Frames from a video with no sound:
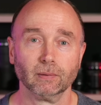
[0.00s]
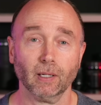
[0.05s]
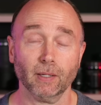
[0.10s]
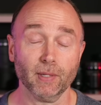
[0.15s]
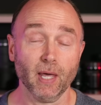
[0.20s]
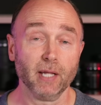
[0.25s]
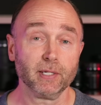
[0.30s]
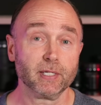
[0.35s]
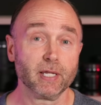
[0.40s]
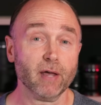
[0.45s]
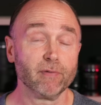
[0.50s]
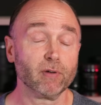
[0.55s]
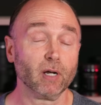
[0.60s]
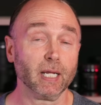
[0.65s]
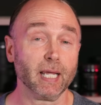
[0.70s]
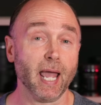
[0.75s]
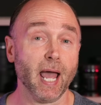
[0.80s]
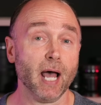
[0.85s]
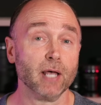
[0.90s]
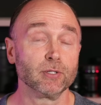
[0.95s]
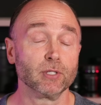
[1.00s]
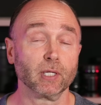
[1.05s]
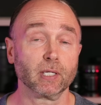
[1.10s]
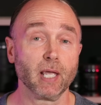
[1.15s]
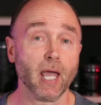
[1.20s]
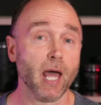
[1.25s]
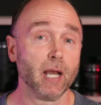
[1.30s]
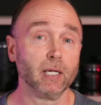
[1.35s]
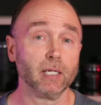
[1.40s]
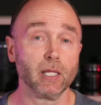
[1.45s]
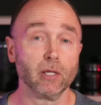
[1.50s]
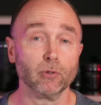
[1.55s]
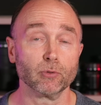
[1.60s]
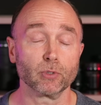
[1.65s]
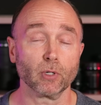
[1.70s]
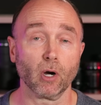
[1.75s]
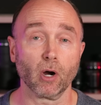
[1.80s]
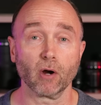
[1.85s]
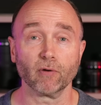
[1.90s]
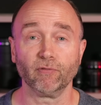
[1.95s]
And that definitely has the Canon EOS
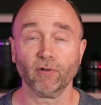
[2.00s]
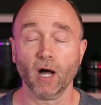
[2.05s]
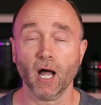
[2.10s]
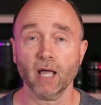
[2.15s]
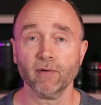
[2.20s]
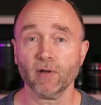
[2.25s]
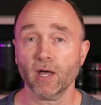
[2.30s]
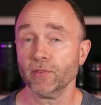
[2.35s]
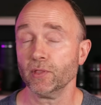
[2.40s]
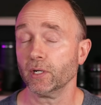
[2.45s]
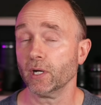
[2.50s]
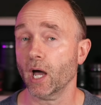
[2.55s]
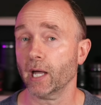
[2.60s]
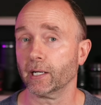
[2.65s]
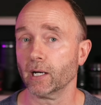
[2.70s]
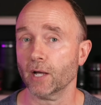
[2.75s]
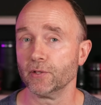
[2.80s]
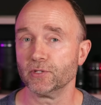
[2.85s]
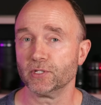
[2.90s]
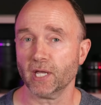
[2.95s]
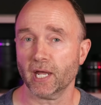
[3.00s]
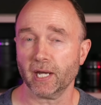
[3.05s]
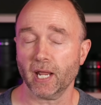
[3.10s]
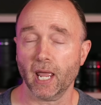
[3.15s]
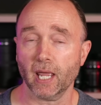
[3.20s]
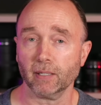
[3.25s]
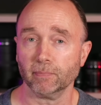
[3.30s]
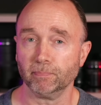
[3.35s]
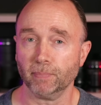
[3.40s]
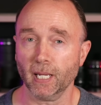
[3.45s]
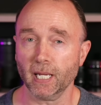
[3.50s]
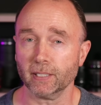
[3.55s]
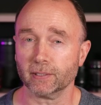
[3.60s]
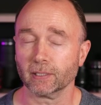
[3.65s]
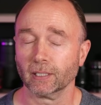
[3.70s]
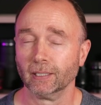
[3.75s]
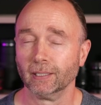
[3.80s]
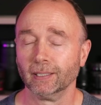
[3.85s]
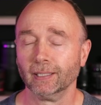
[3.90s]
R5 and the Nikon Z8 beat.